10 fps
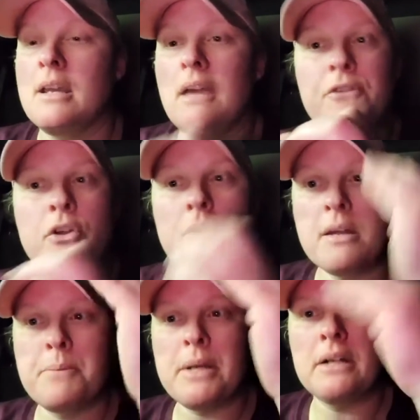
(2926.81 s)
if you're
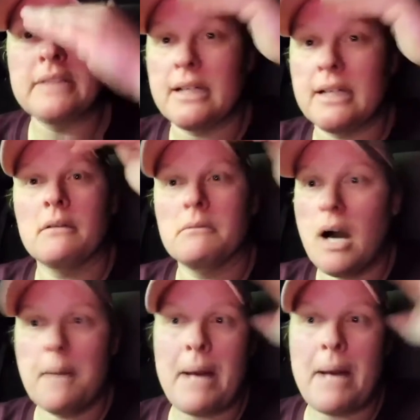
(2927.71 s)
on a building
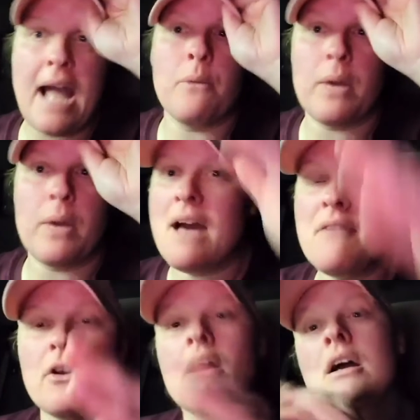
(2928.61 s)
up high,
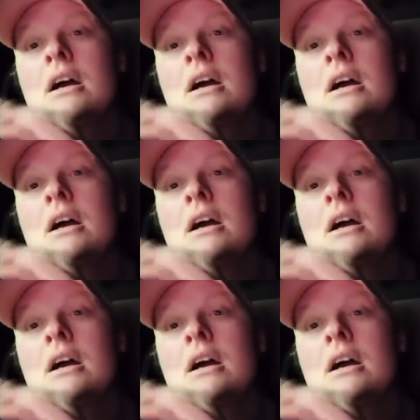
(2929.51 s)
whatever,